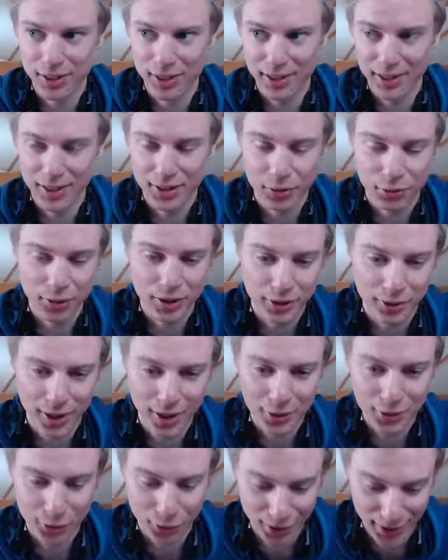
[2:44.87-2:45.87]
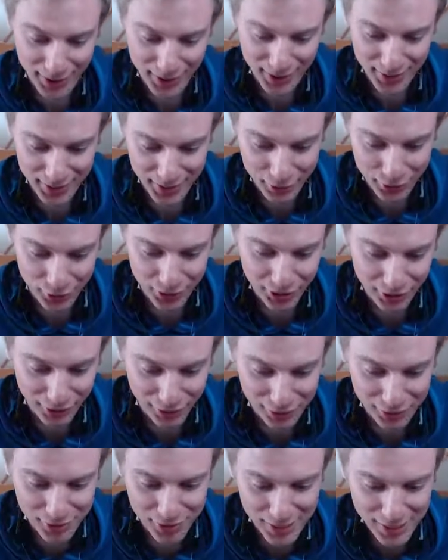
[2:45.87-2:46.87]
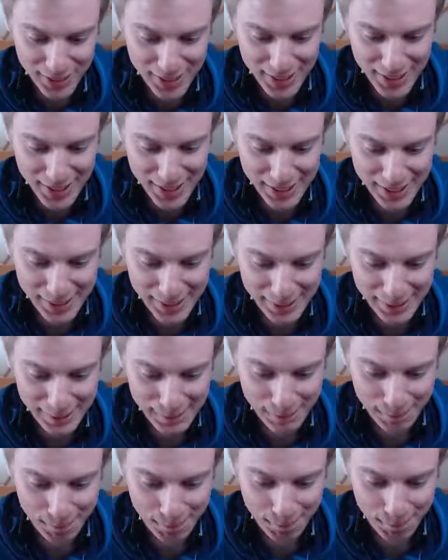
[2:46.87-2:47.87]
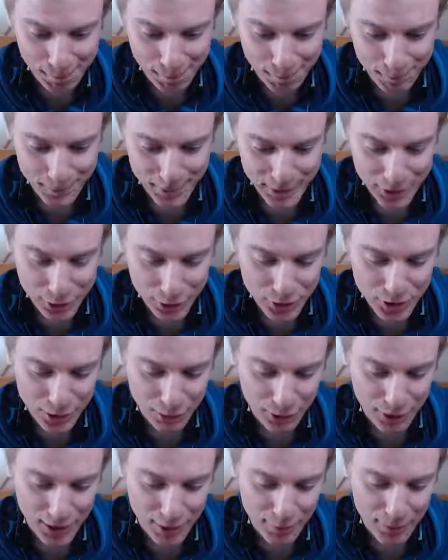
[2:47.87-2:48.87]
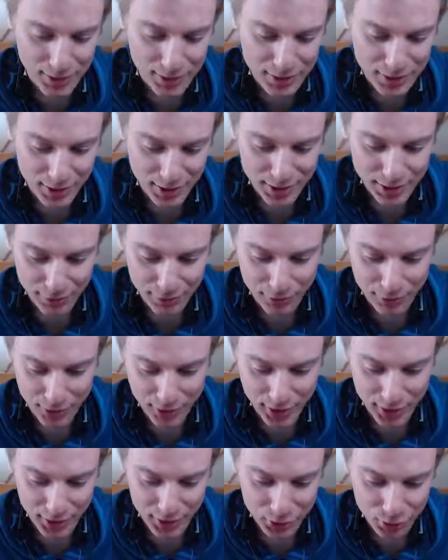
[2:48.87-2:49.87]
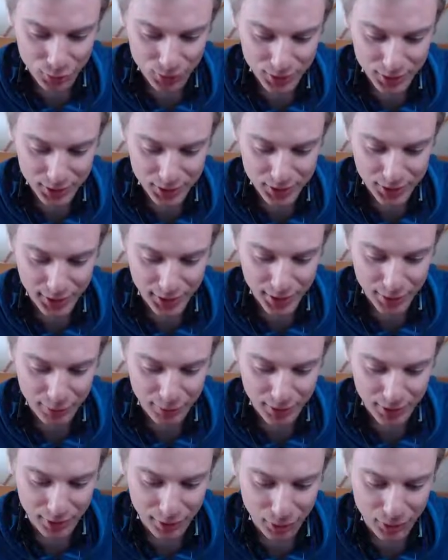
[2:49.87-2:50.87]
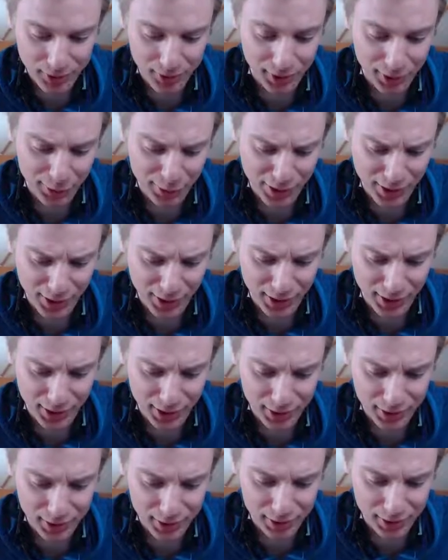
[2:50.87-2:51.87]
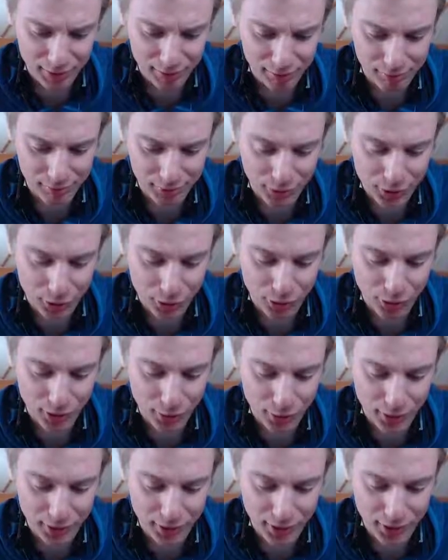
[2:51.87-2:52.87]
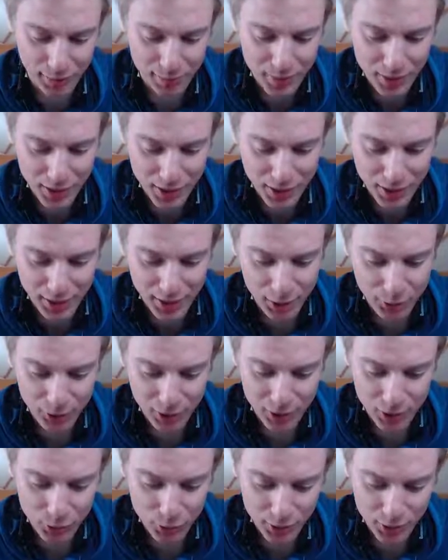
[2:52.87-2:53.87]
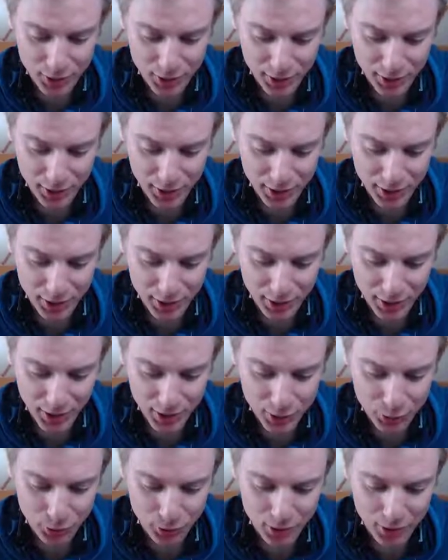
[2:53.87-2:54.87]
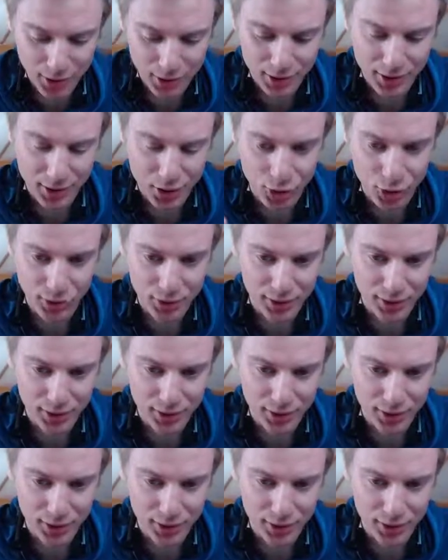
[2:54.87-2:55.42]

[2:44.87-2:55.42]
like get 3 crown, or I get the 3 crowns. That usually what happens, except for this one time I got a 2-crown win, right? Anyway, let's watch the last one, and then